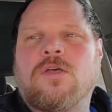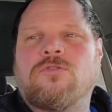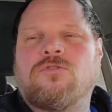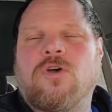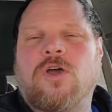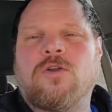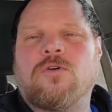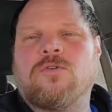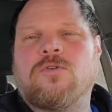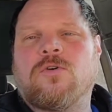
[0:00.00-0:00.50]

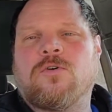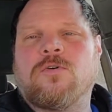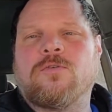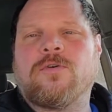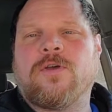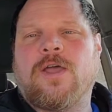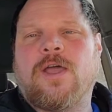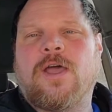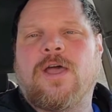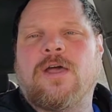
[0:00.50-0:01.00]
So I don't know
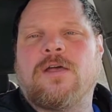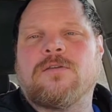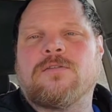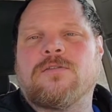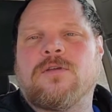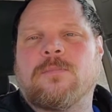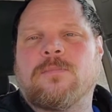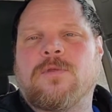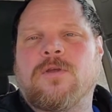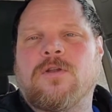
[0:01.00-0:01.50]
if it has
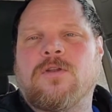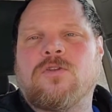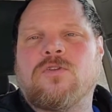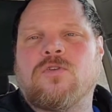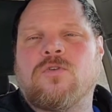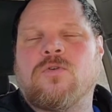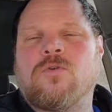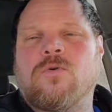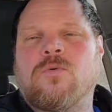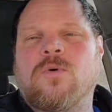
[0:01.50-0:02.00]
something to
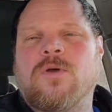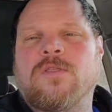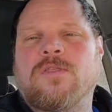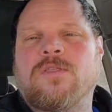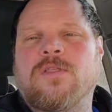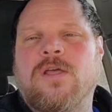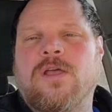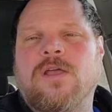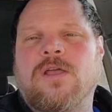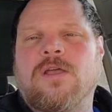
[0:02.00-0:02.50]
do
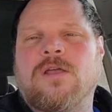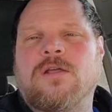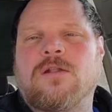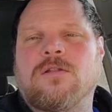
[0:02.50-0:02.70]
with like